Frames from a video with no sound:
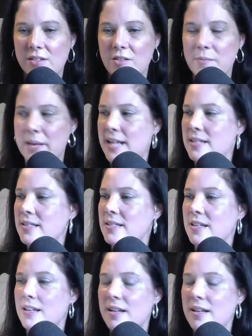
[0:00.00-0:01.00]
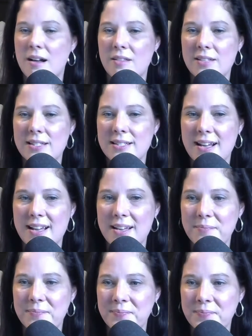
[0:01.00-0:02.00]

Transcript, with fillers: Lomance all this time.